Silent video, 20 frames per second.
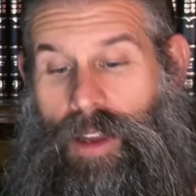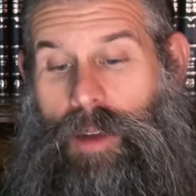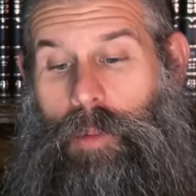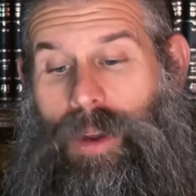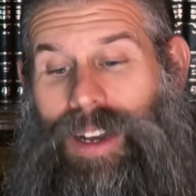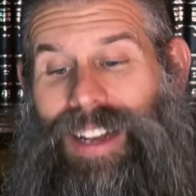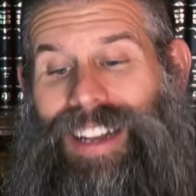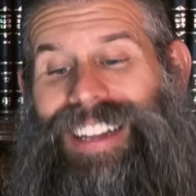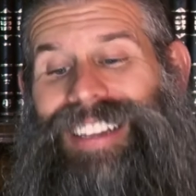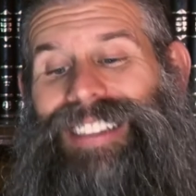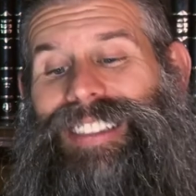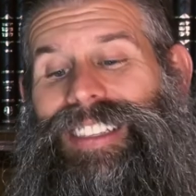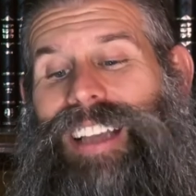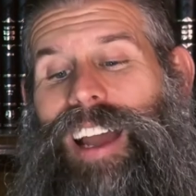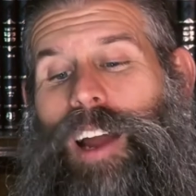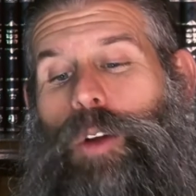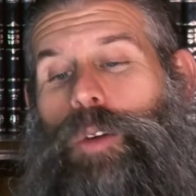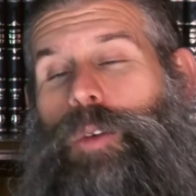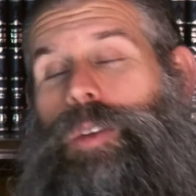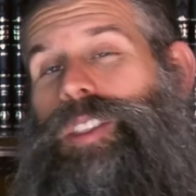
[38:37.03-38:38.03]
But it is
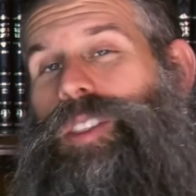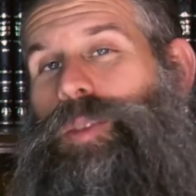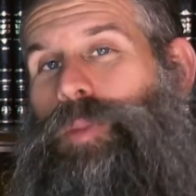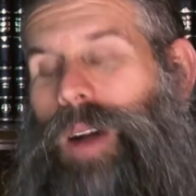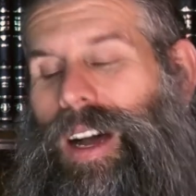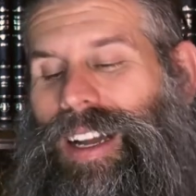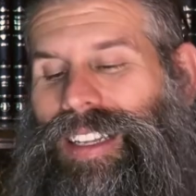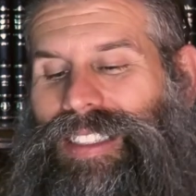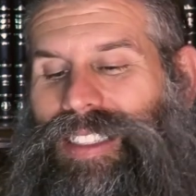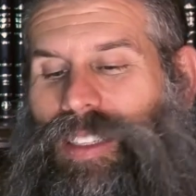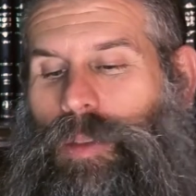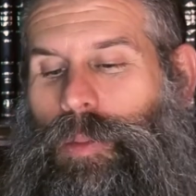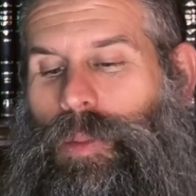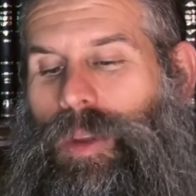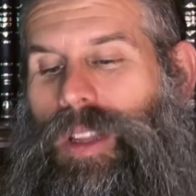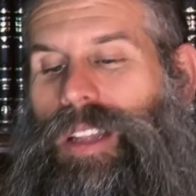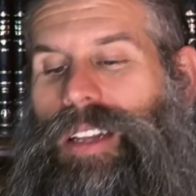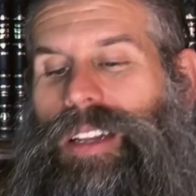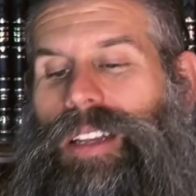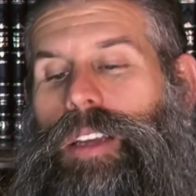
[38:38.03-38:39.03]
our
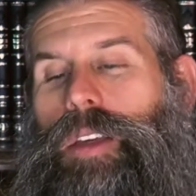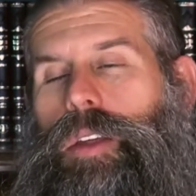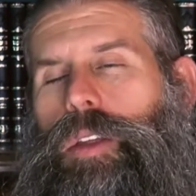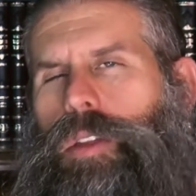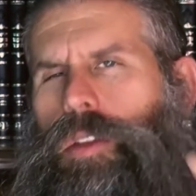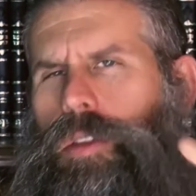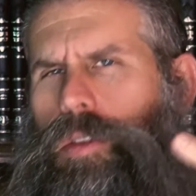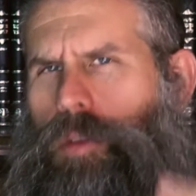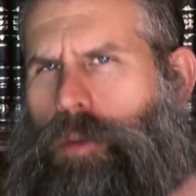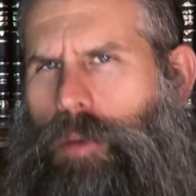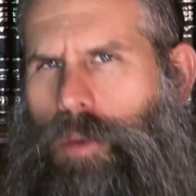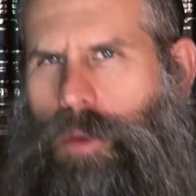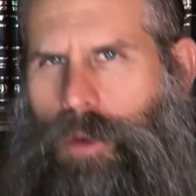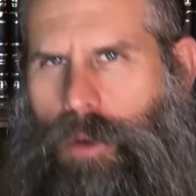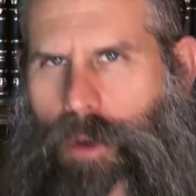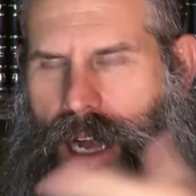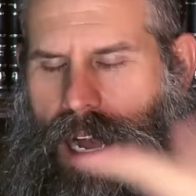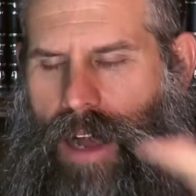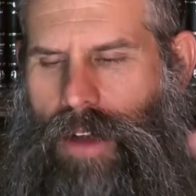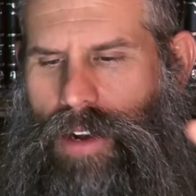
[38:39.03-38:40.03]
responsibility
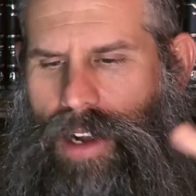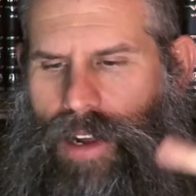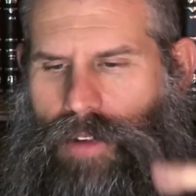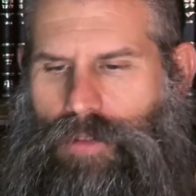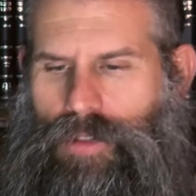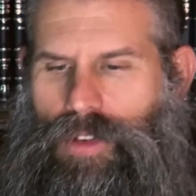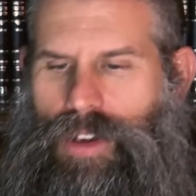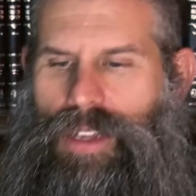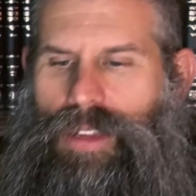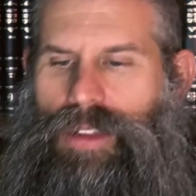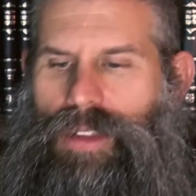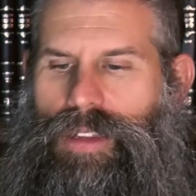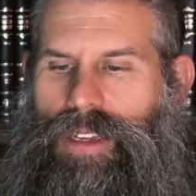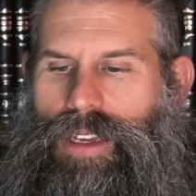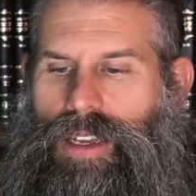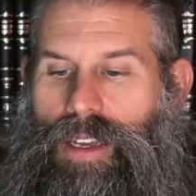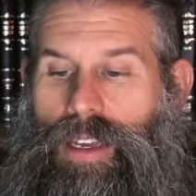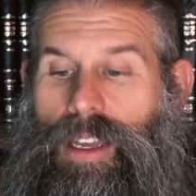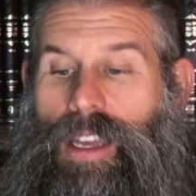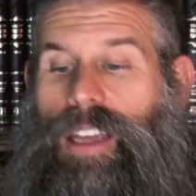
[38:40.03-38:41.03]
throughout
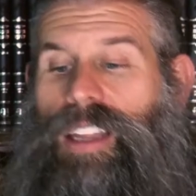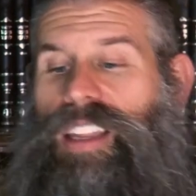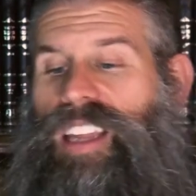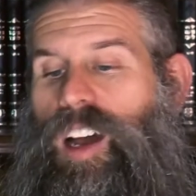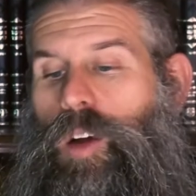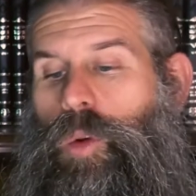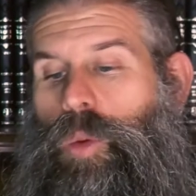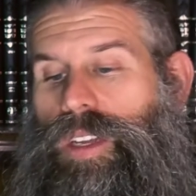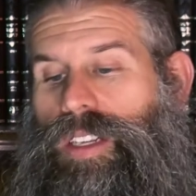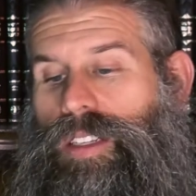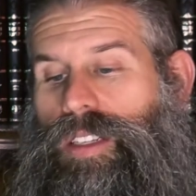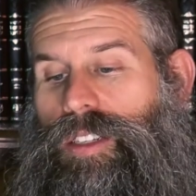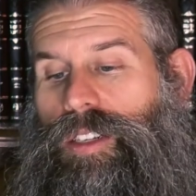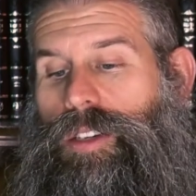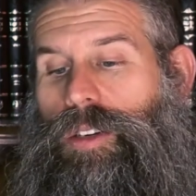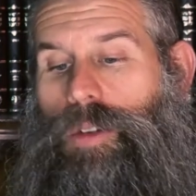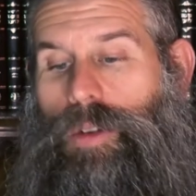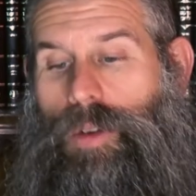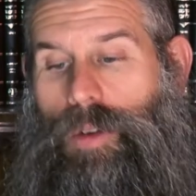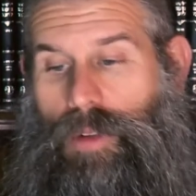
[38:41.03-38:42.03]
everything that we
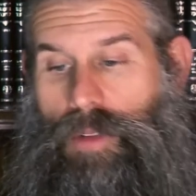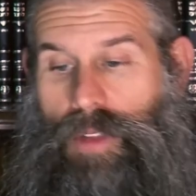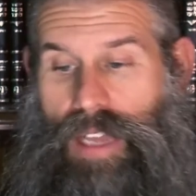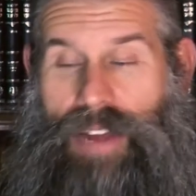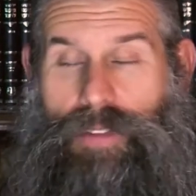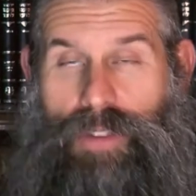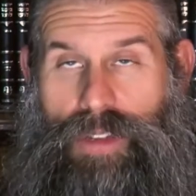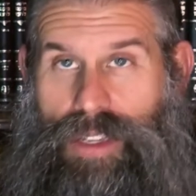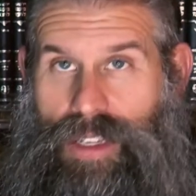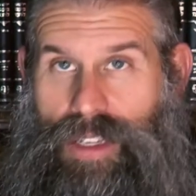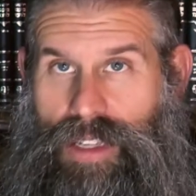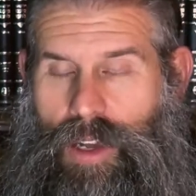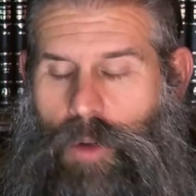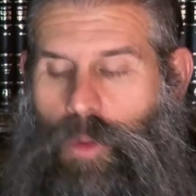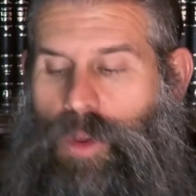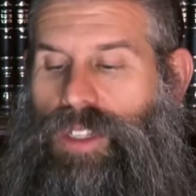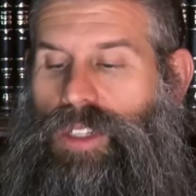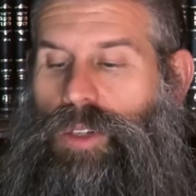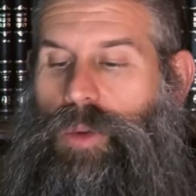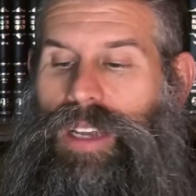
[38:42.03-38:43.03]
do,
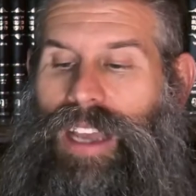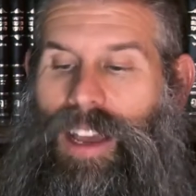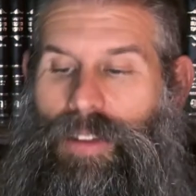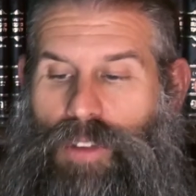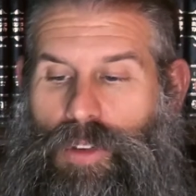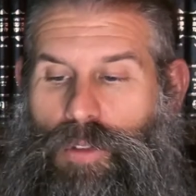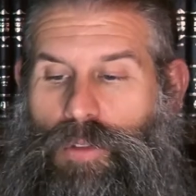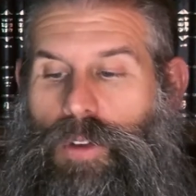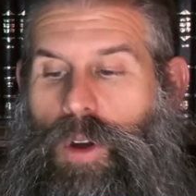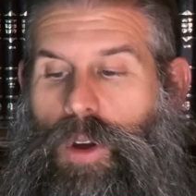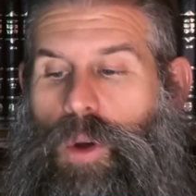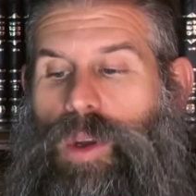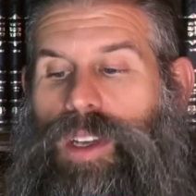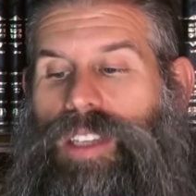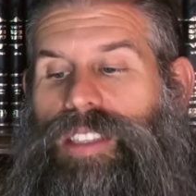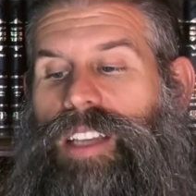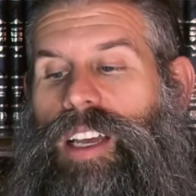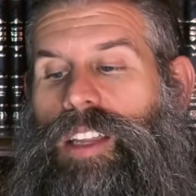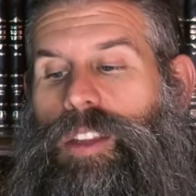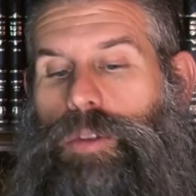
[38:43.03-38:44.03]
we have to
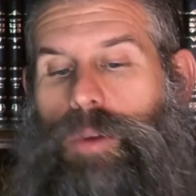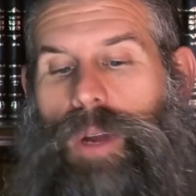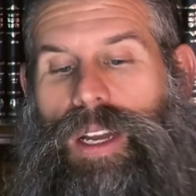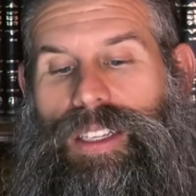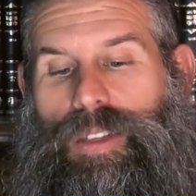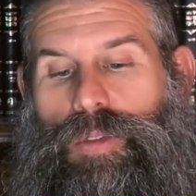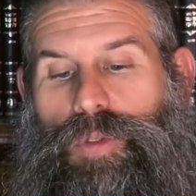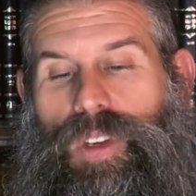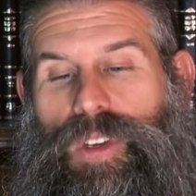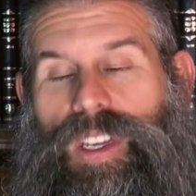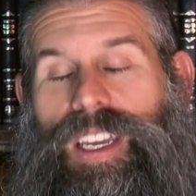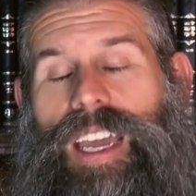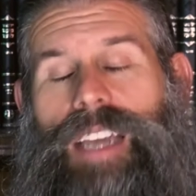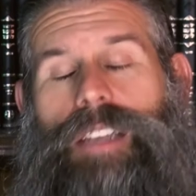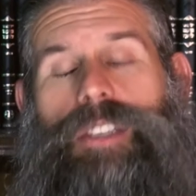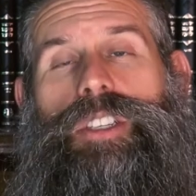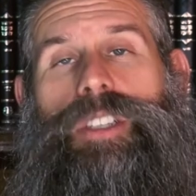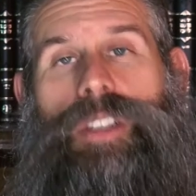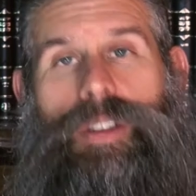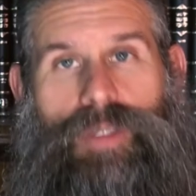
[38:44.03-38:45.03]
focus on the
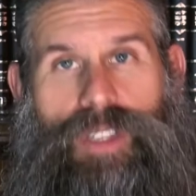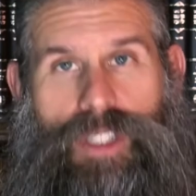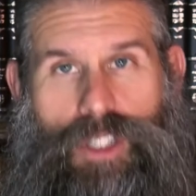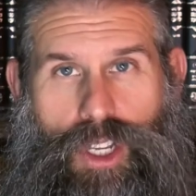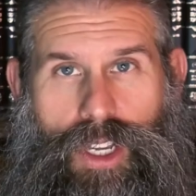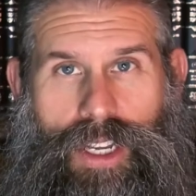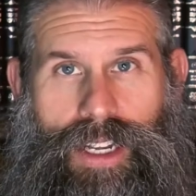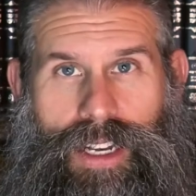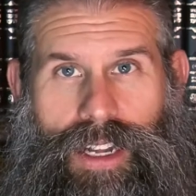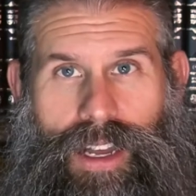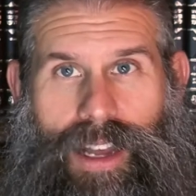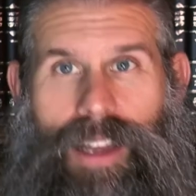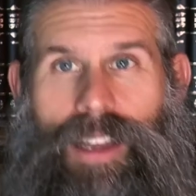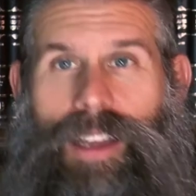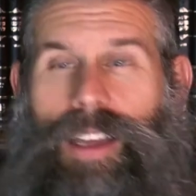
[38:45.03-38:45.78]
rectification of the Shekhinah.